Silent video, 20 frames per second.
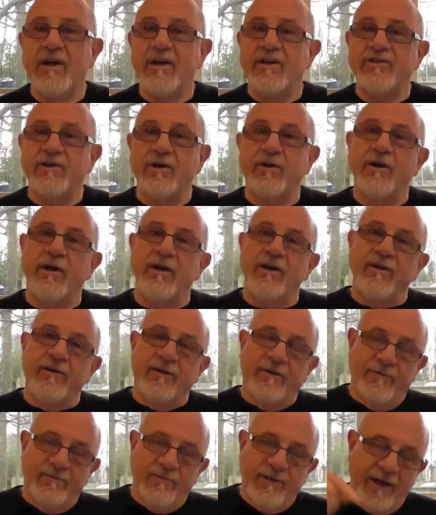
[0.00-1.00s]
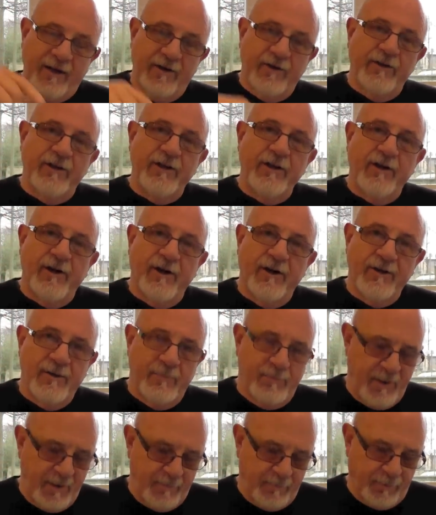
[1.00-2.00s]
So not only are the
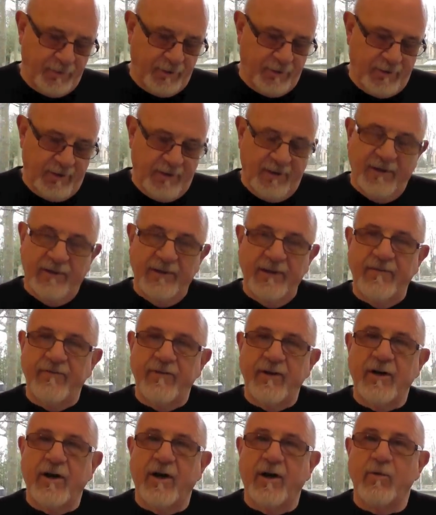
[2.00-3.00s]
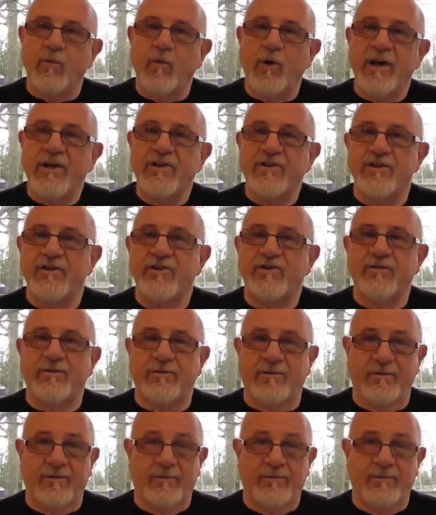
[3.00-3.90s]
people living on wages